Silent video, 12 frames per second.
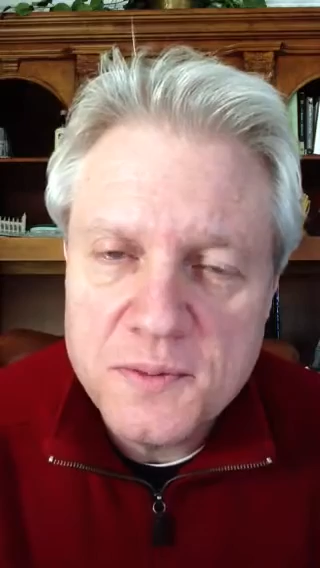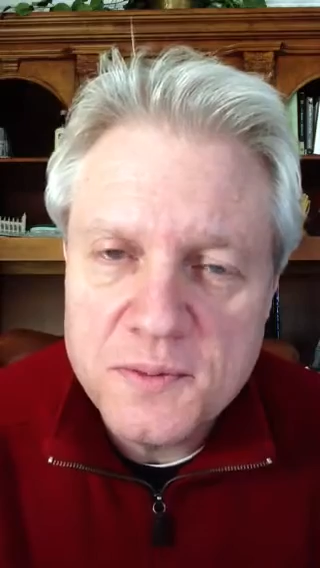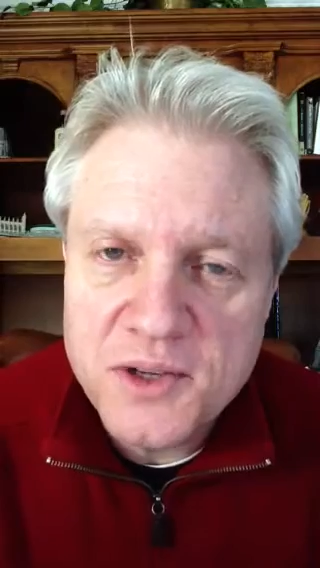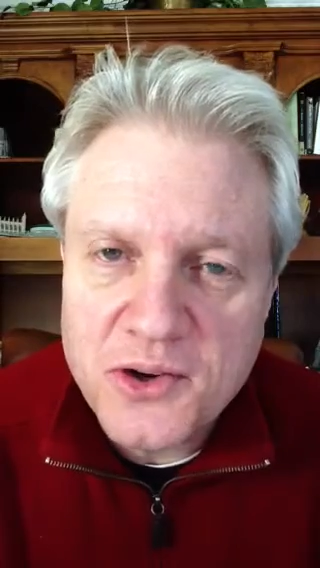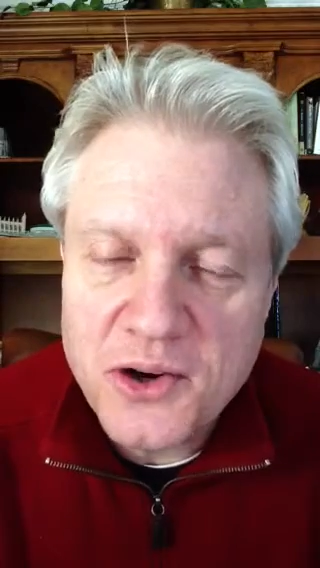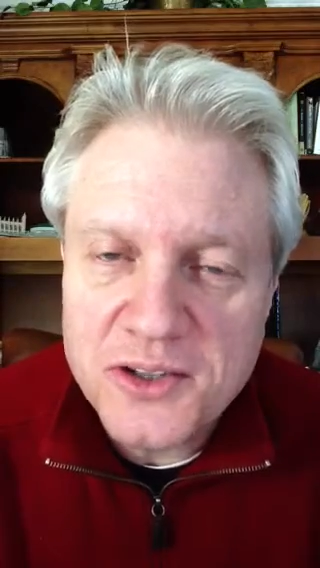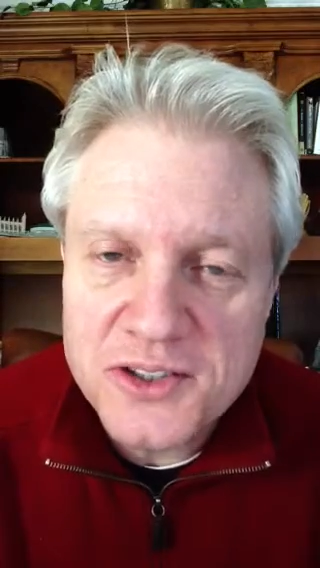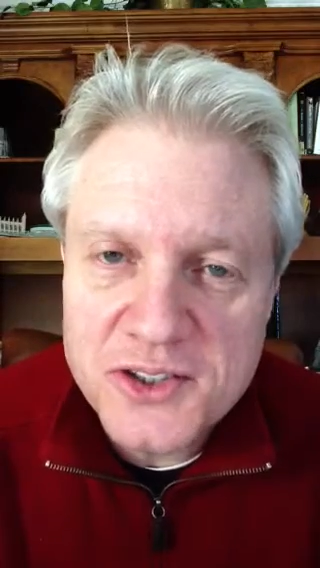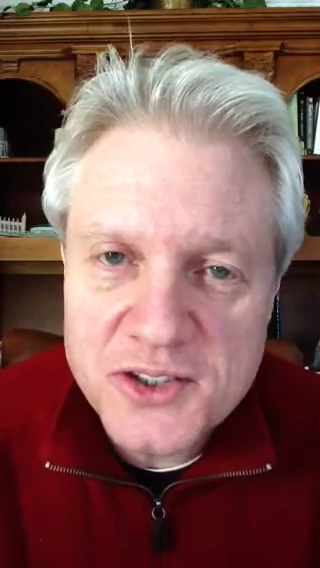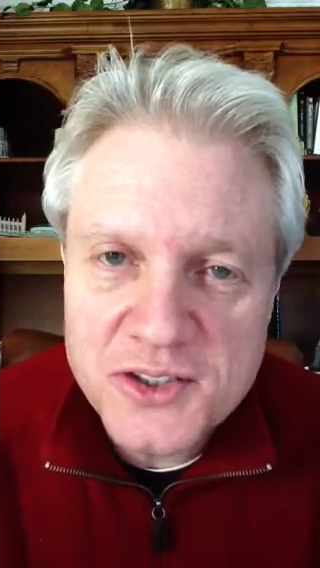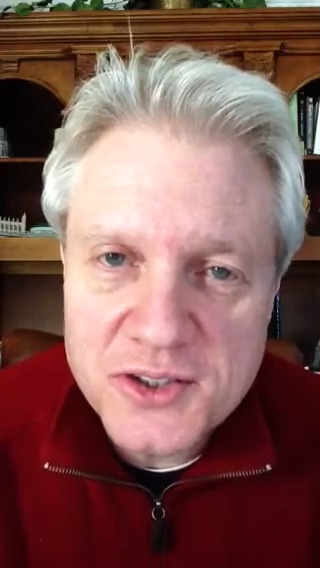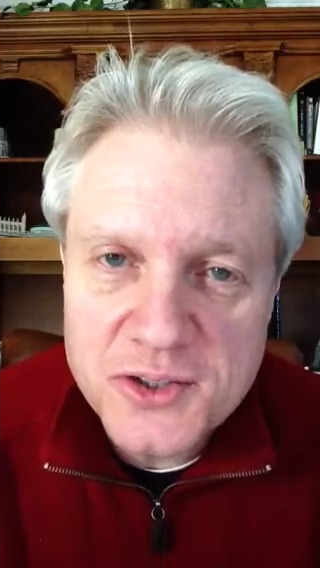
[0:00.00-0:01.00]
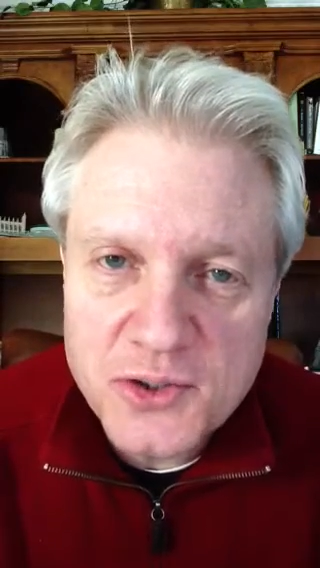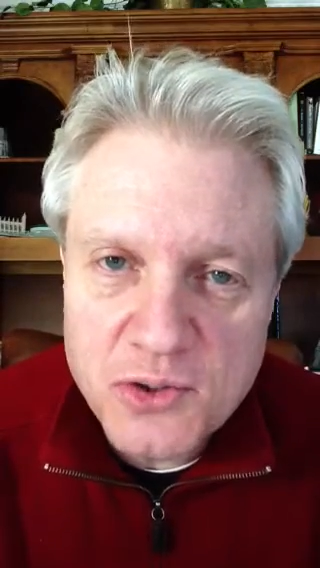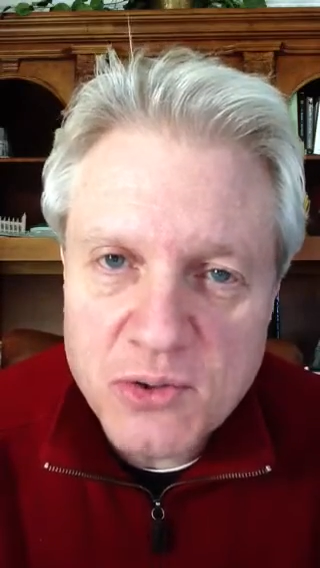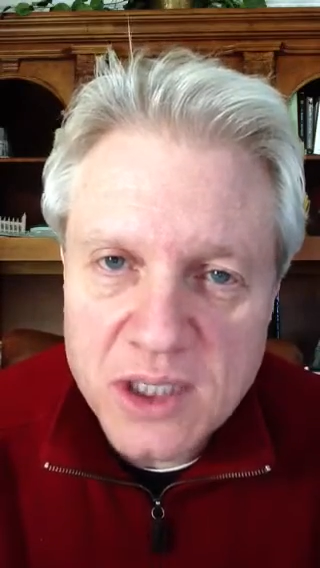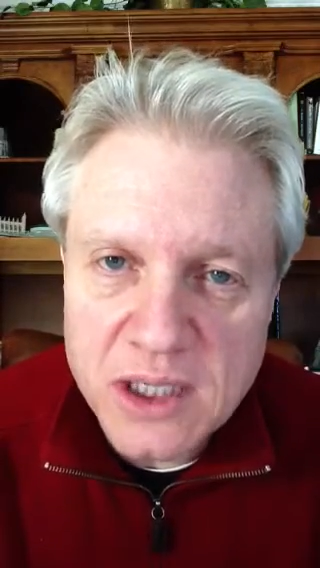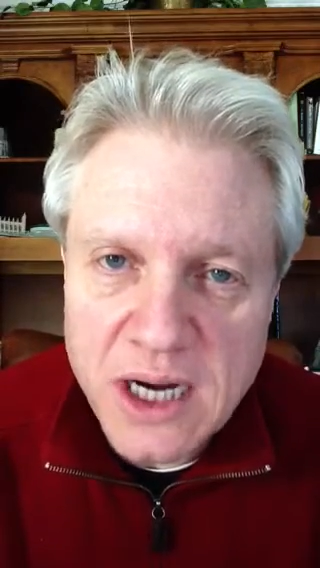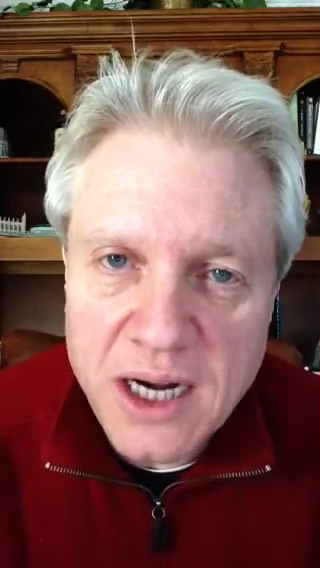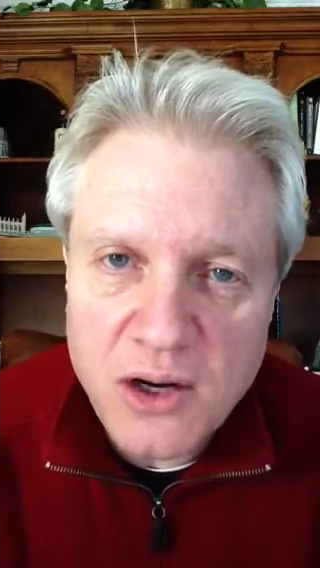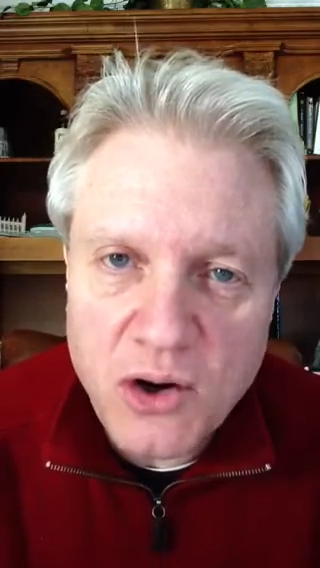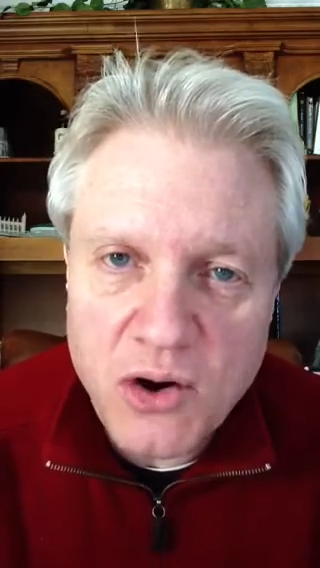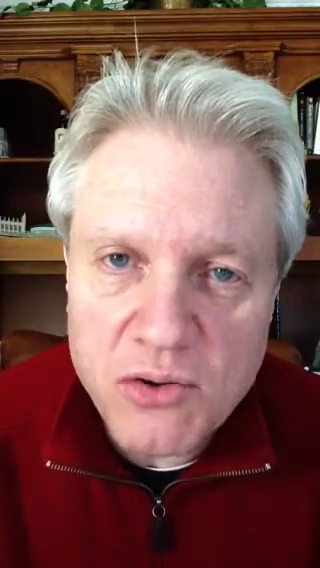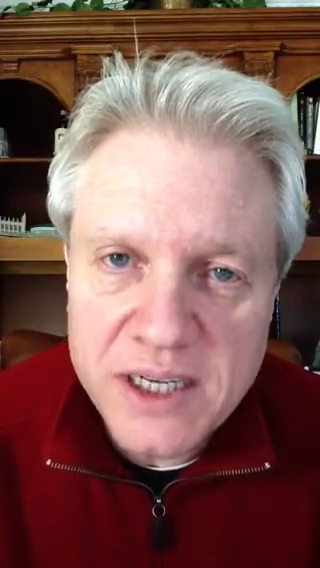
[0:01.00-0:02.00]
because you and I
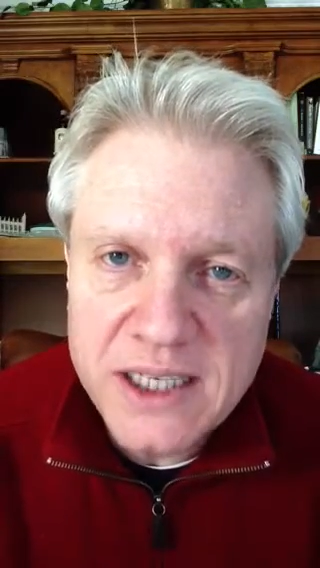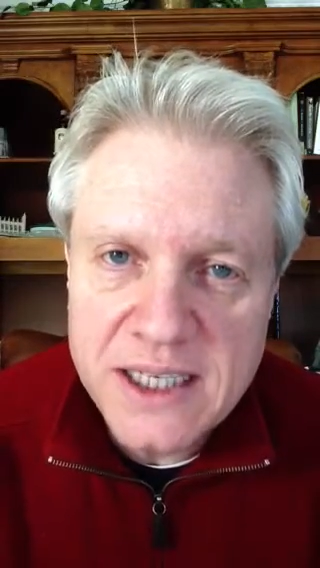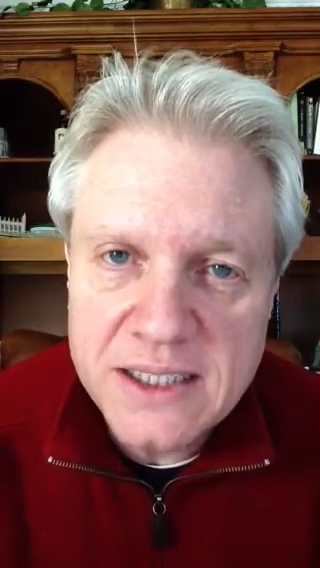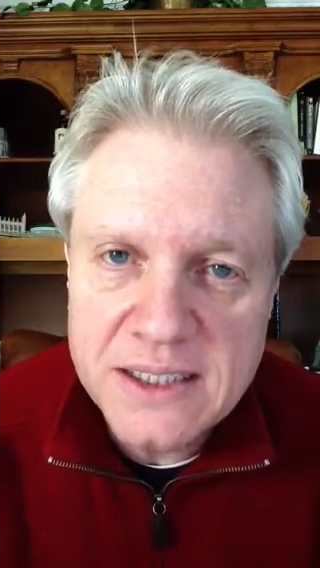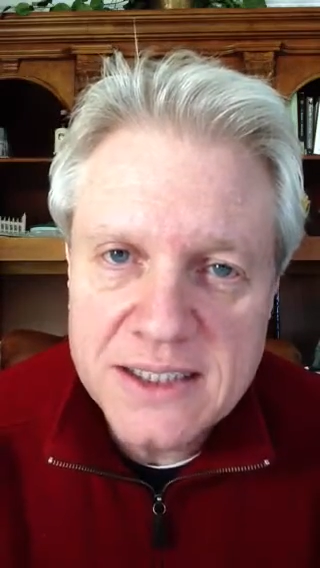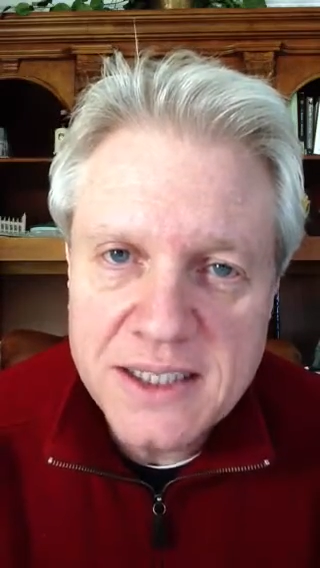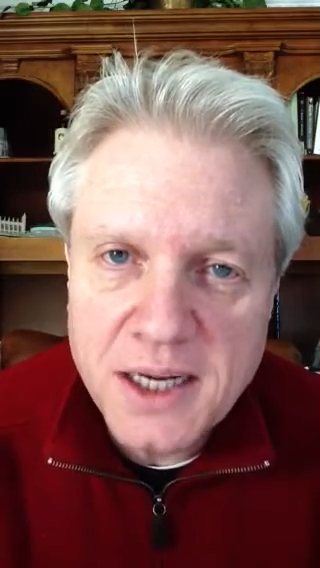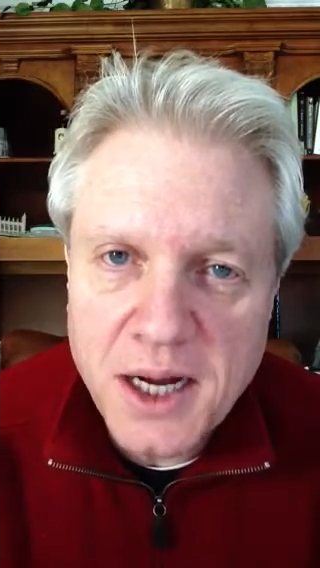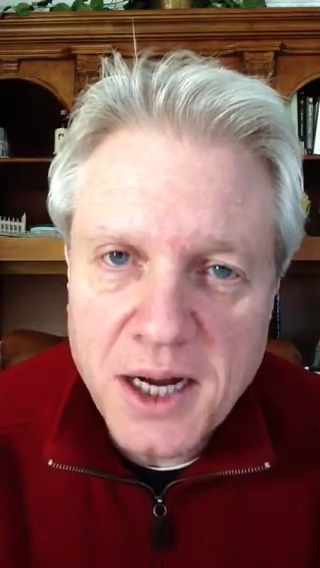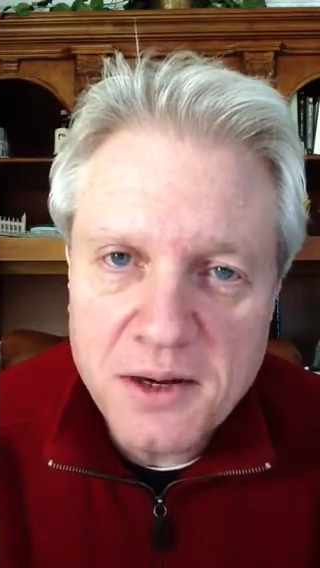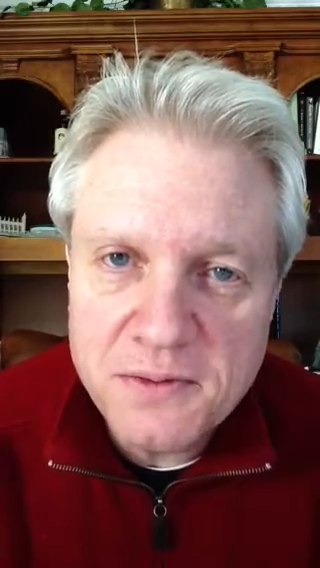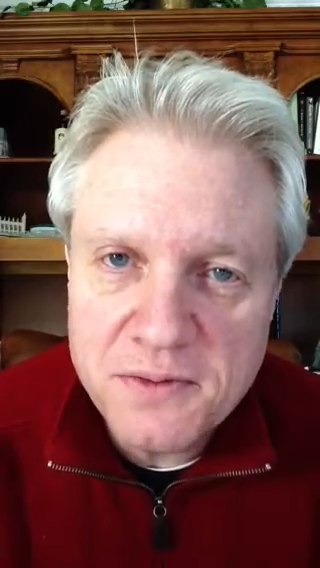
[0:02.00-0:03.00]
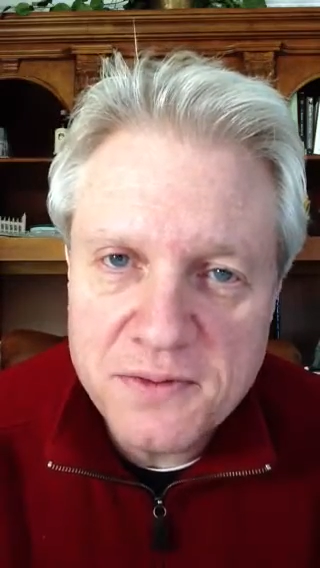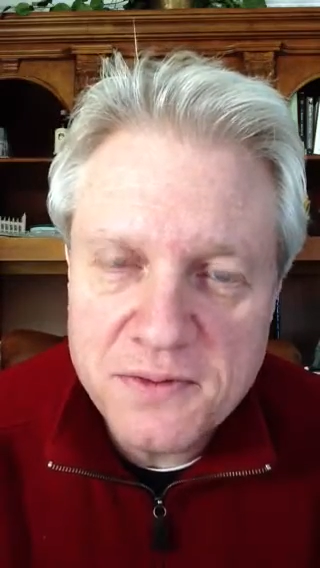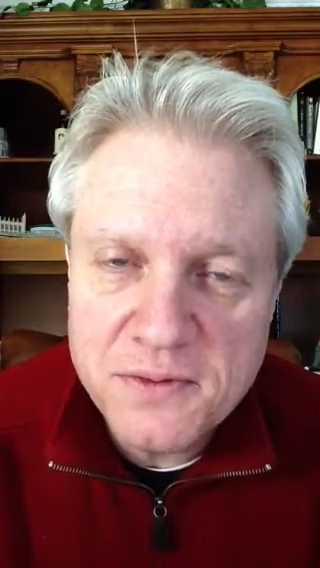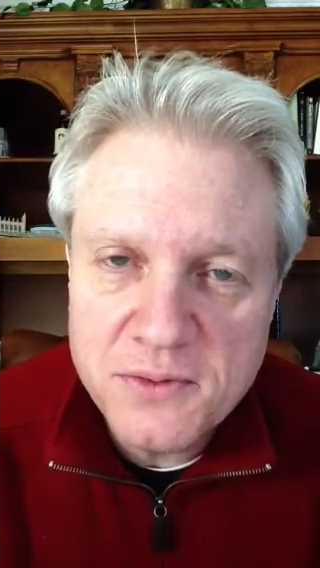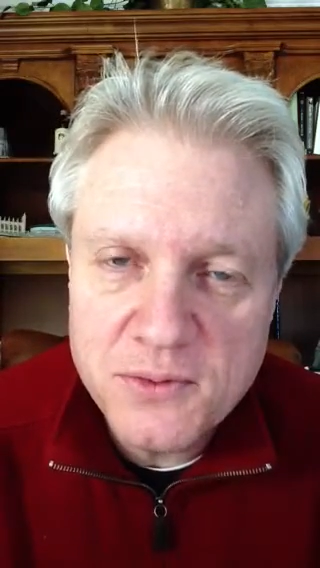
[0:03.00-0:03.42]
already have